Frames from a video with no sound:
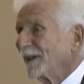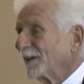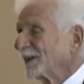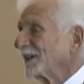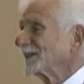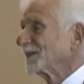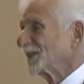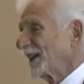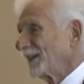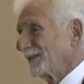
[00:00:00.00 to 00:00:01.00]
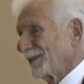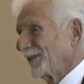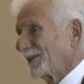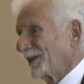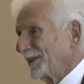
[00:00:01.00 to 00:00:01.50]
Well, things have changed in
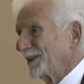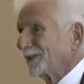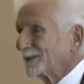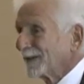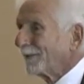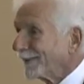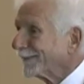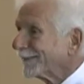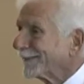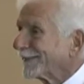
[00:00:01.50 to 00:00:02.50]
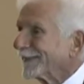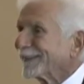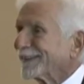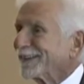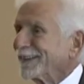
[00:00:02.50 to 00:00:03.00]
30 years. I mean,
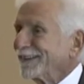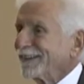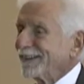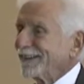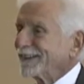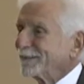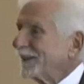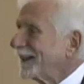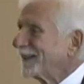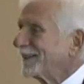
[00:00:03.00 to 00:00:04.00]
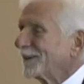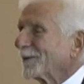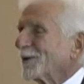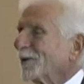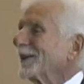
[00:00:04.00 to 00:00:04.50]
uh, uh, we didn't. There
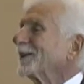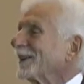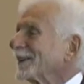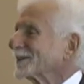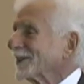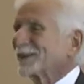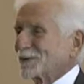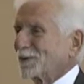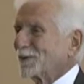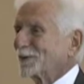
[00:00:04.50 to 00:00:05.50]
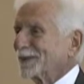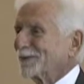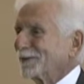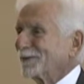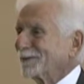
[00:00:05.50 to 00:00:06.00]
were no integrated circuits, would you
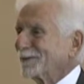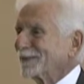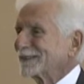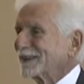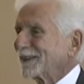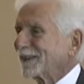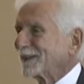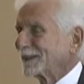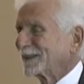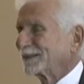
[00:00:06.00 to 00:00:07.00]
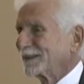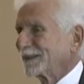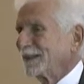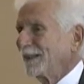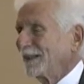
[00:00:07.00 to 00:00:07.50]
believe, when, when we started out with this
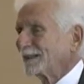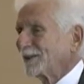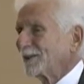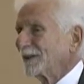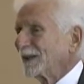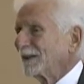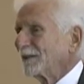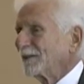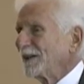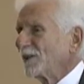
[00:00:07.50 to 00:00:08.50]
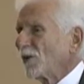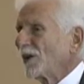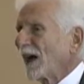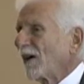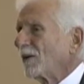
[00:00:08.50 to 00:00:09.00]
thing. So we know
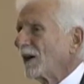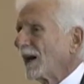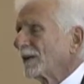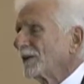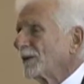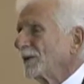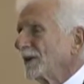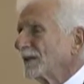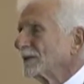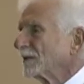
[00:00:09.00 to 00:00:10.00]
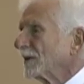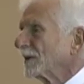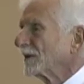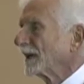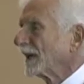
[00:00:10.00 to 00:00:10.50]
now how to do things
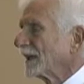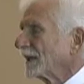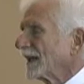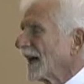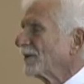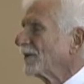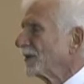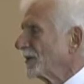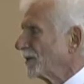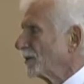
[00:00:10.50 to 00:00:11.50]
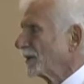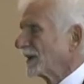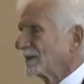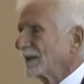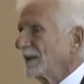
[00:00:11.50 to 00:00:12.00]
with time division
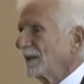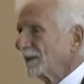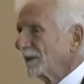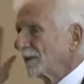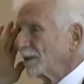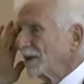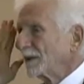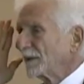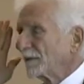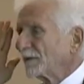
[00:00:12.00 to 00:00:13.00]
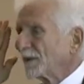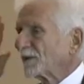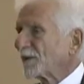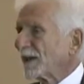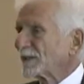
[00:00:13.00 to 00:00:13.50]
duplex, doing uh,
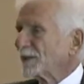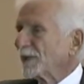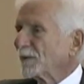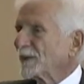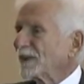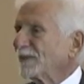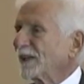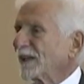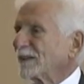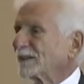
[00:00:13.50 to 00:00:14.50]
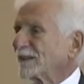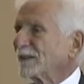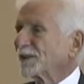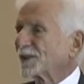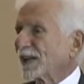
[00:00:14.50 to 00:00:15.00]
transmitting and receiving on a
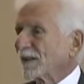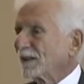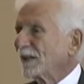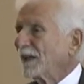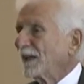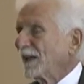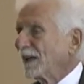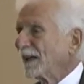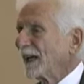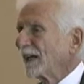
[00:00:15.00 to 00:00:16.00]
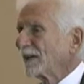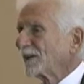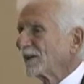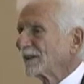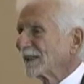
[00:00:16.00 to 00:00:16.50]
single channel, uh, and it
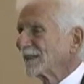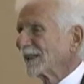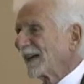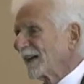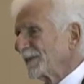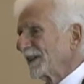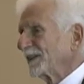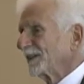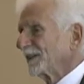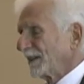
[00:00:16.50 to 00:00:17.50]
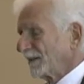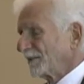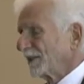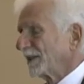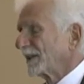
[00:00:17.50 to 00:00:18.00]
turns out the combination
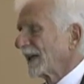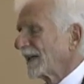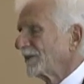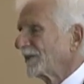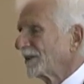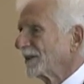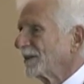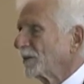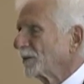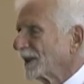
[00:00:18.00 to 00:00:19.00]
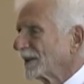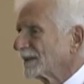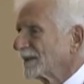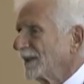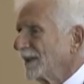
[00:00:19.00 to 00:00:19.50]
of time division
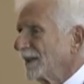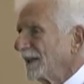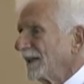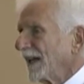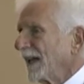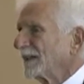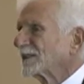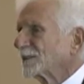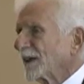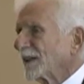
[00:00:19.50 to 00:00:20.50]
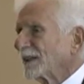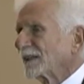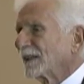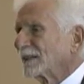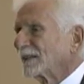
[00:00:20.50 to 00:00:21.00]
duplex uh, and smart
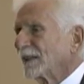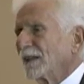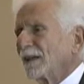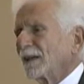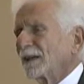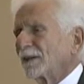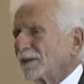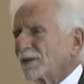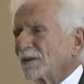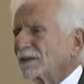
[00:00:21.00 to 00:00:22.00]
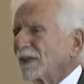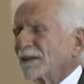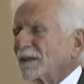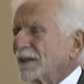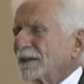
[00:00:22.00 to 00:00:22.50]
antennas turns
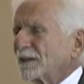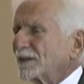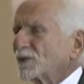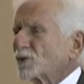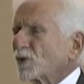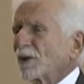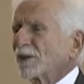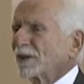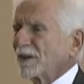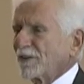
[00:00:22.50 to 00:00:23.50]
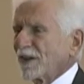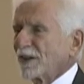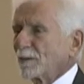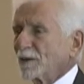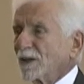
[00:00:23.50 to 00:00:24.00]
is extraordinarily
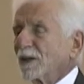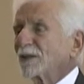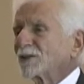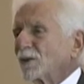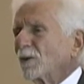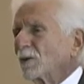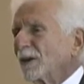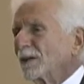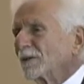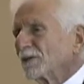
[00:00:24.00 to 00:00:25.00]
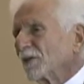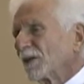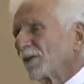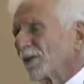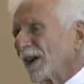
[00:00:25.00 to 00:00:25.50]
valuable. So we
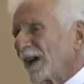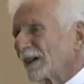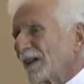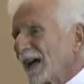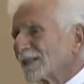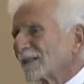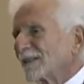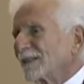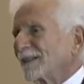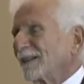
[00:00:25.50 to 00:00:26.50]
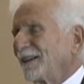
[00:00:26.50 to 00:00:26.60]
look for agnostic